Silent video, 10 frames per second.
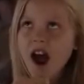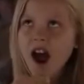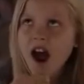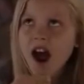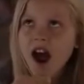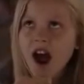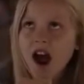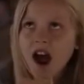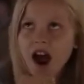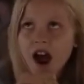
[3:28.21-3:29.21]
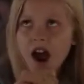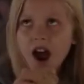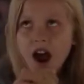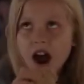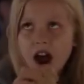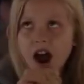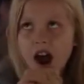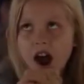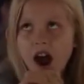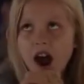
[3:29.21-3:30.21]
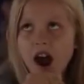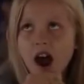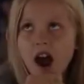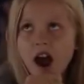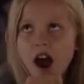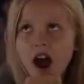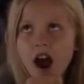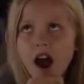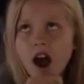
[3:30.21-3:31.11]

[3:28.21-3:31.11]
Nobody speaks.